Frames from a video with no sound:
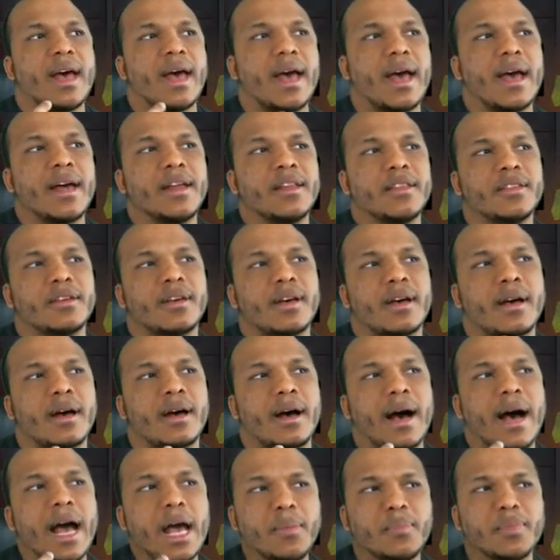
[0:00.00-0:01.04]
And
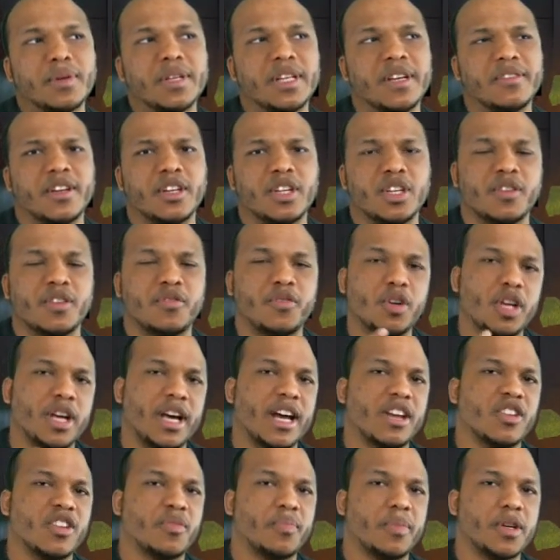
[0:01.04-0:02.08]
I believe that if you're the
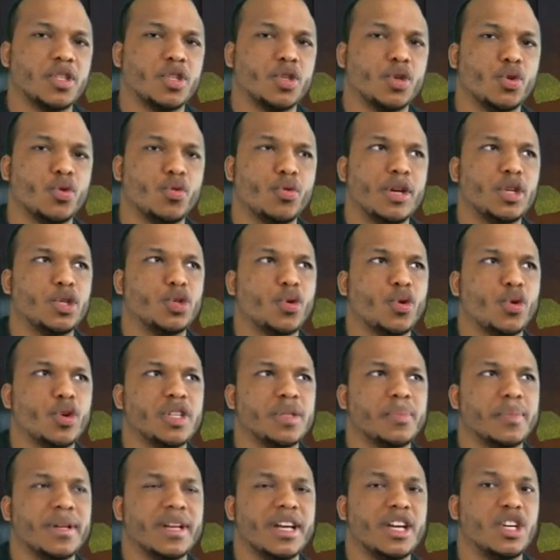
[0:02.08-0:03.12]
kind of person who
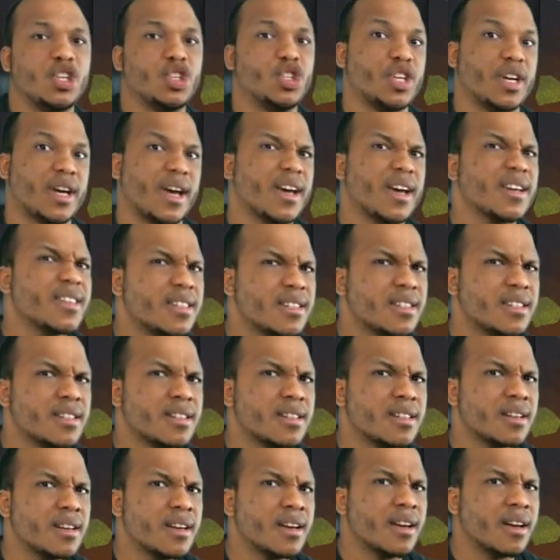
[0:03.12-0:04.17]
enjoys playing
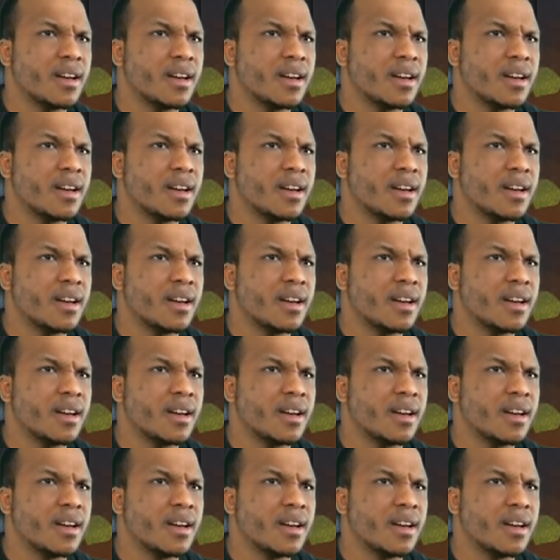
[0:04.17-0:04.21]
chess,